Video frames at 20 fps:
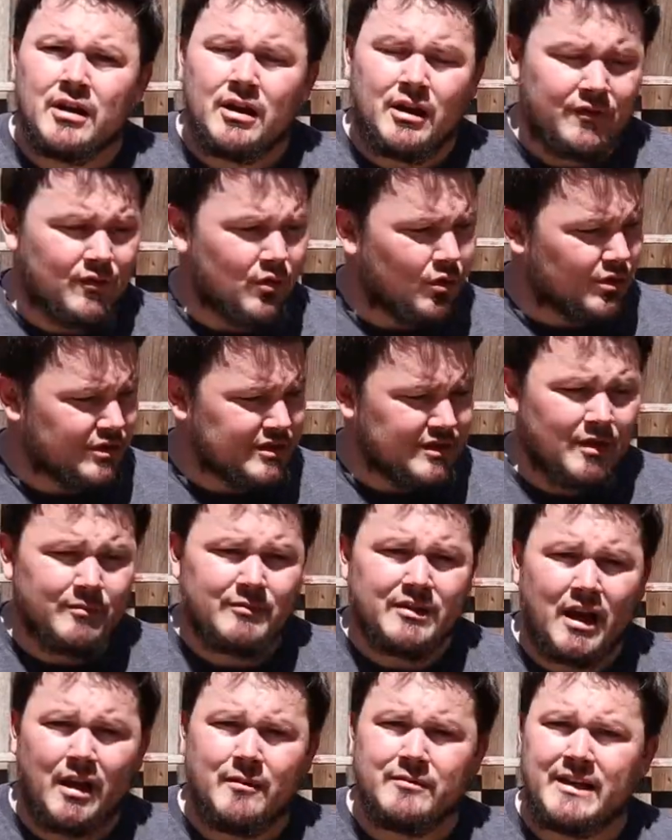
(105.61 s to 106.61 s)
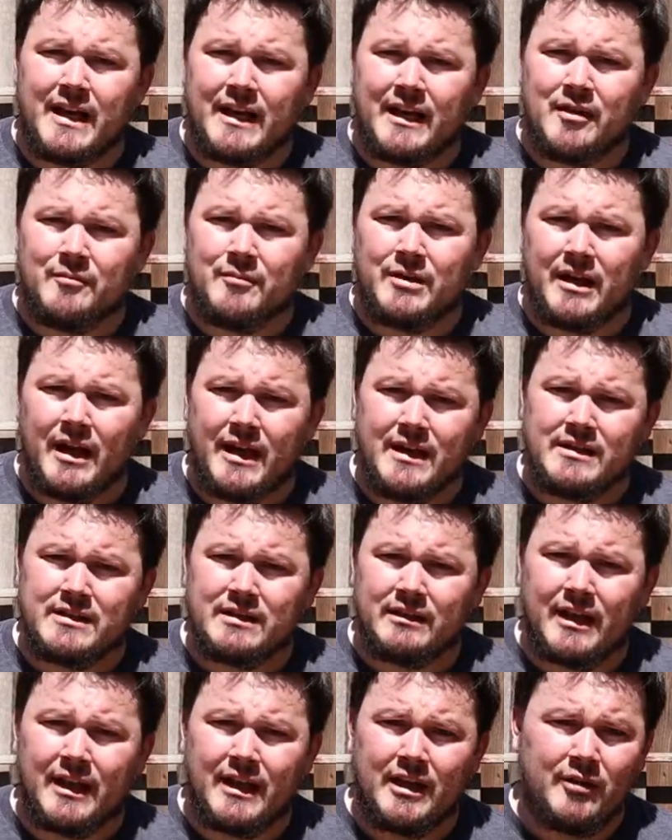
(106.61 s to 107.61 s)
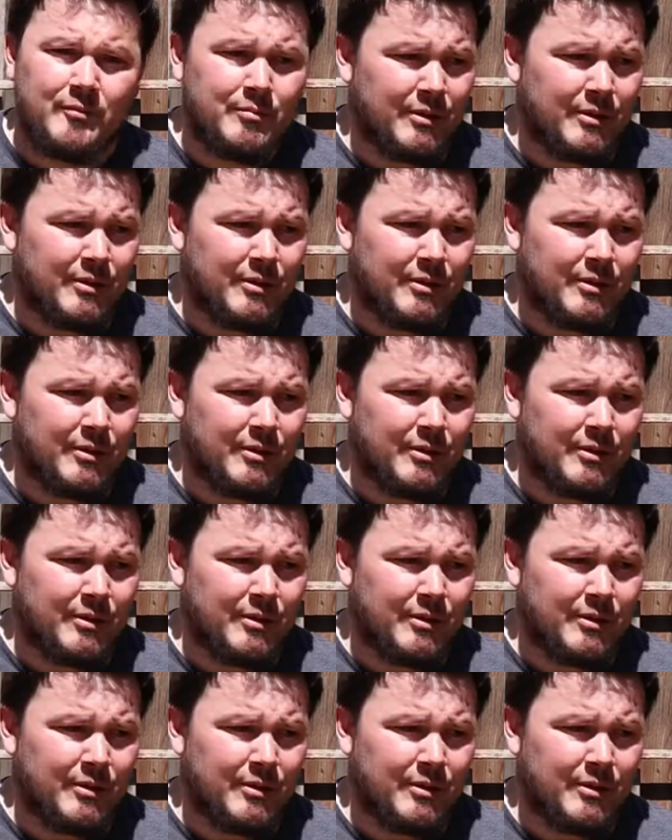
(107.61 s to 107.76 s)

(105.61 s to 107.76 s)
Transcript: Of course, sometimes that can be isolated,